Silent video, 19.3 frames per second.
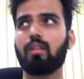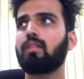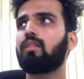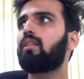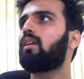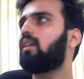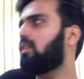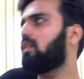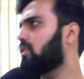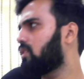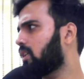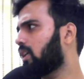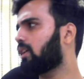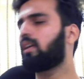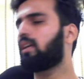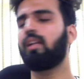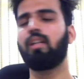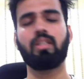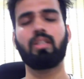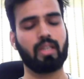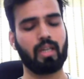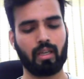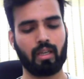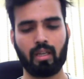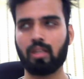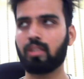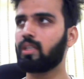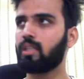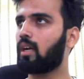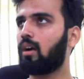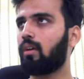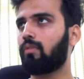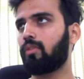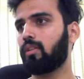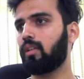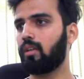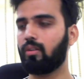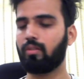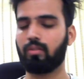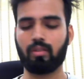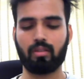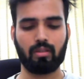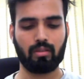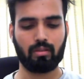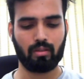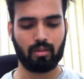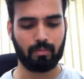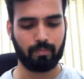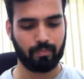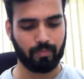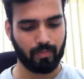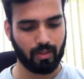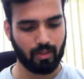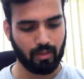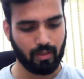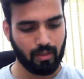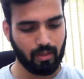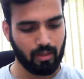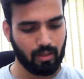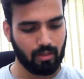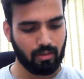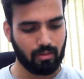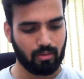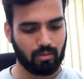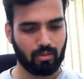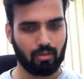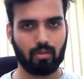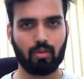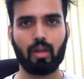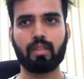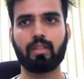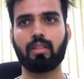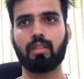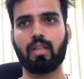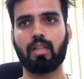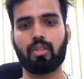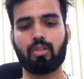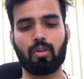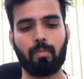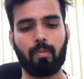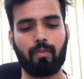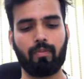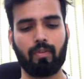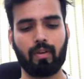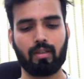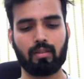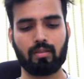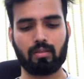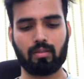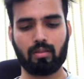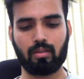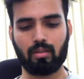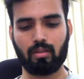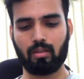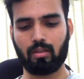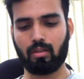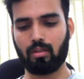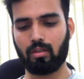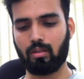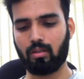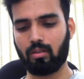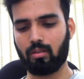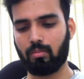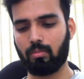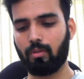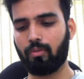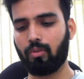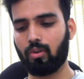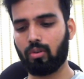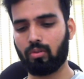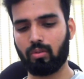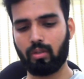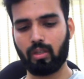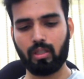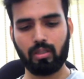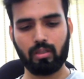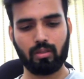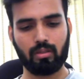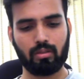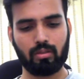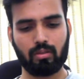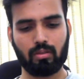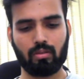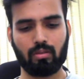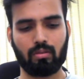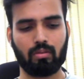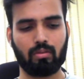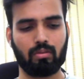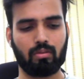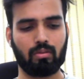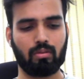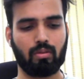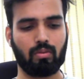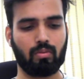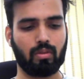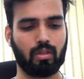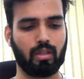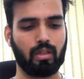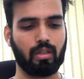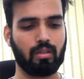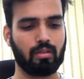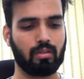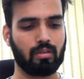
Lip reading: He'll check after that. So I think that should be fixed before today. So don't worry.